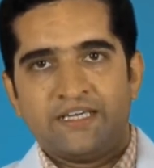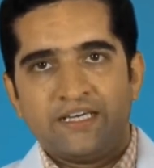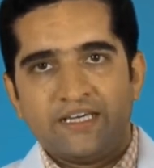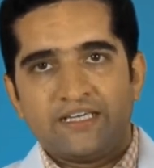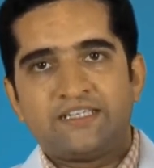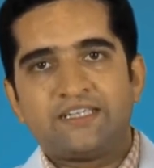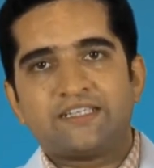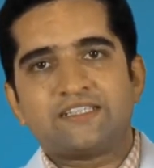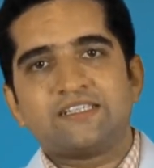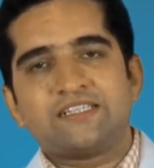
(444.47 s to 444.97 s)

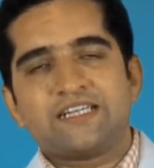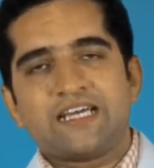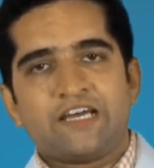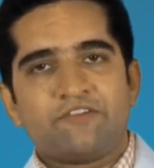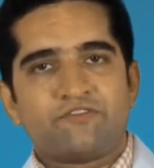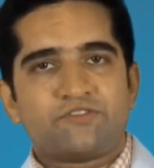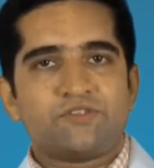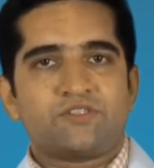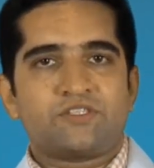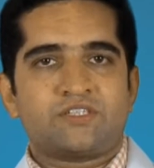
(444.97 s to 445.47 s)
It does not
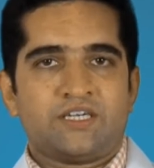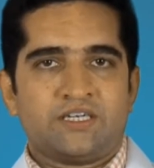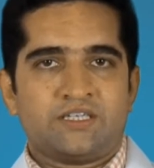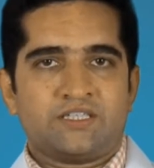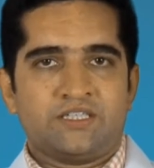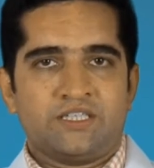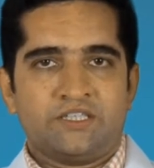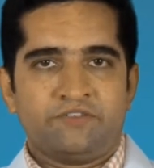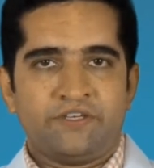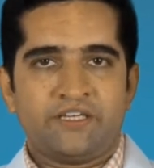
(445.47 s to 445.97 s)
have to start
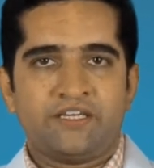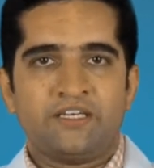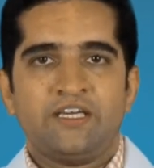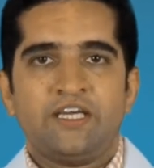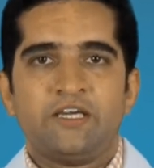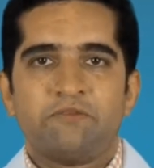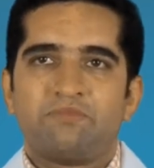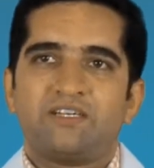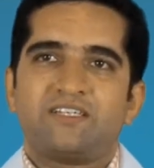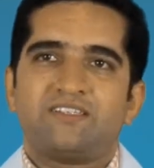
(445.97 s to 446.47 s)
curving,
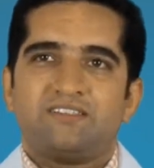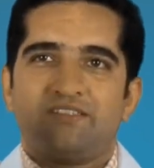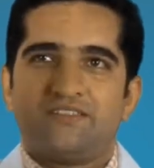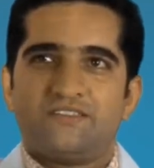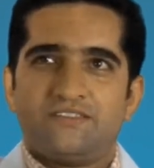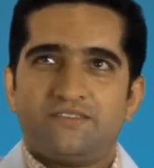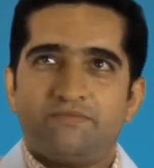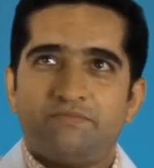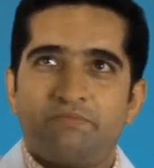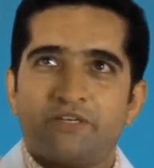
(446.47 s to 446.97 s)

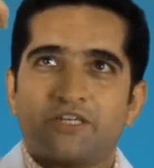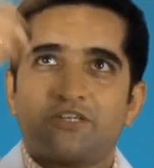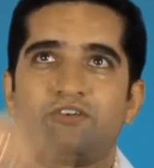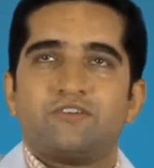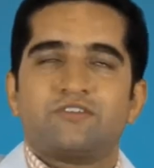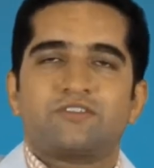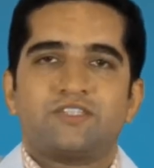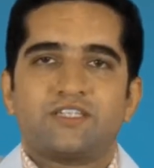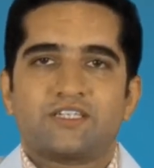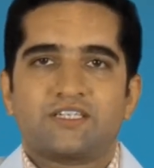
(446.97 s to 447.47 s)
but
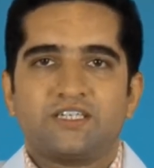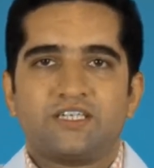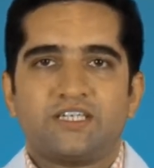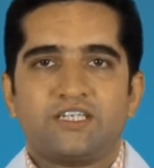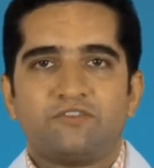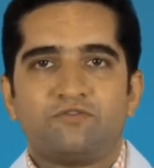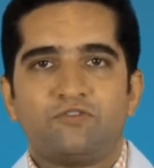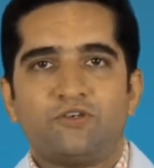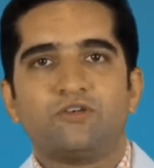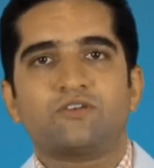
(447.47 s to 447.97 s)
because the
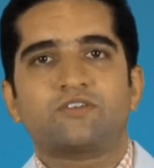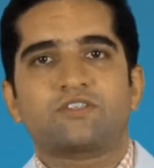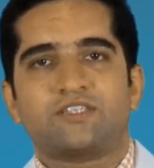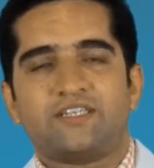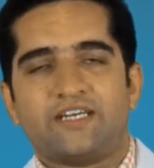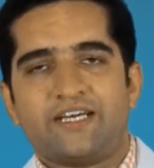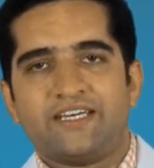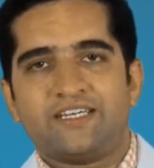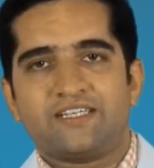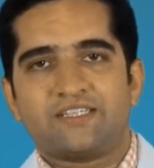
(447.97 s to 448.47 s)
curve looks
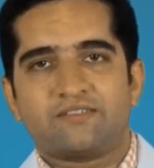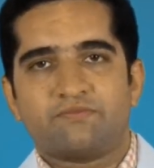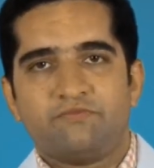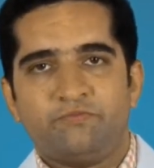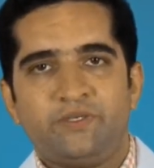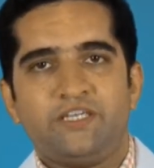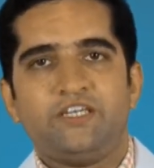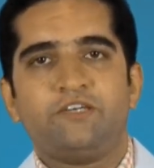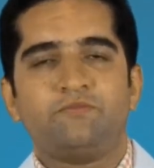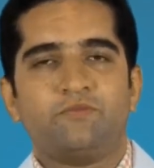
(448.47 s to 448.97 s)
nice,
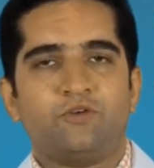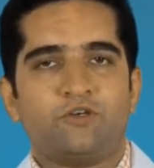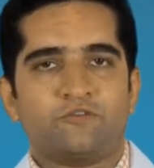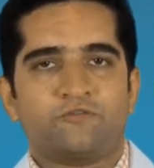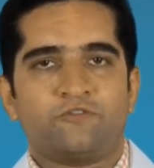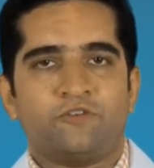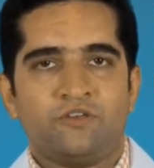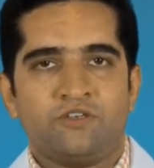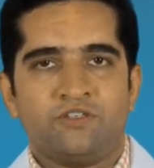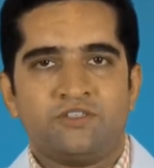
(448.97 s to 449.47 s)
being
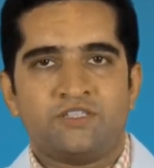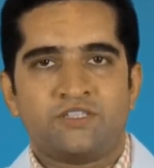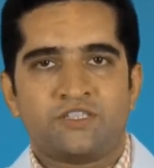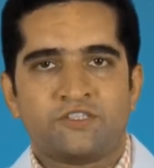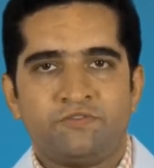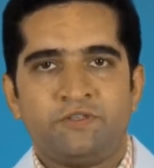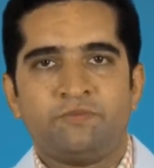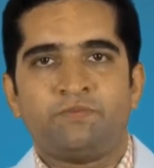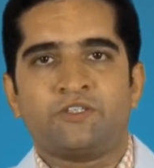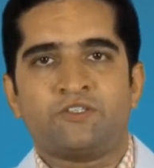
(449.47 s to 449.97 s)
morphologists,
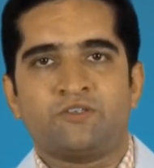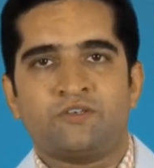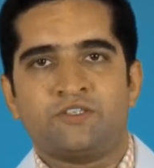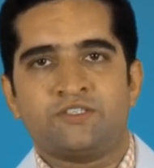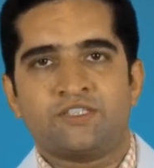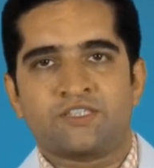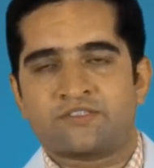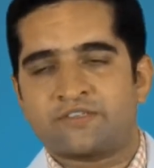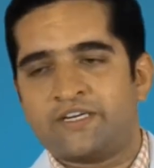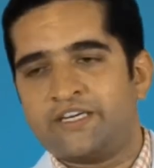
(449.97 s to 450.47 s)
we
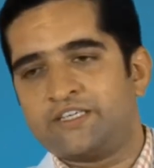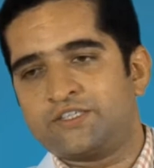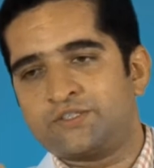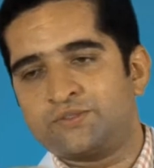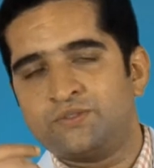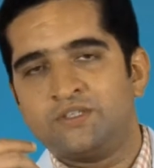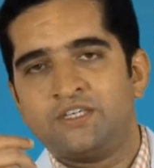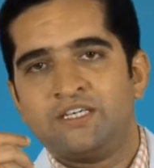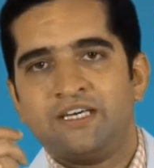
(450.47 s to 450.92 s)
pathologists try to